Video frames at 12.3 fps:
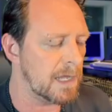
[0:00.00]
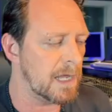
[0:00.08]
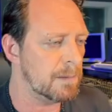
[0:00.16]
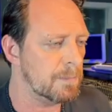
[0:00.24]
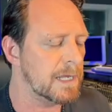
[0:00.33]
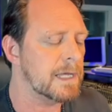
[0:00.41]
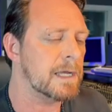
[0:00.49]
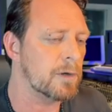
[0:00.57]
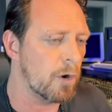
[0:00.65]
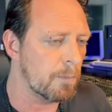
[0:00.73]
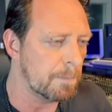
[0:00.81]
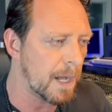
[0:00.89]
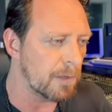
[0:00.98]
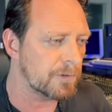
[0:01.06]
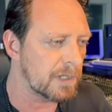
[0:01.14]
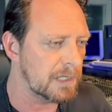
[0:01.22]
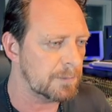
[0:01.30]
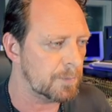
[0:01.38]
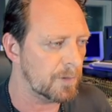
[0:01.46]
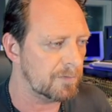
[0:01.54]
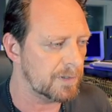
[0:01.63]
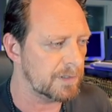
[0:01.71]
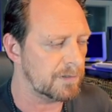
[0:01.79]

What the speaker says: I make a compound clip of it.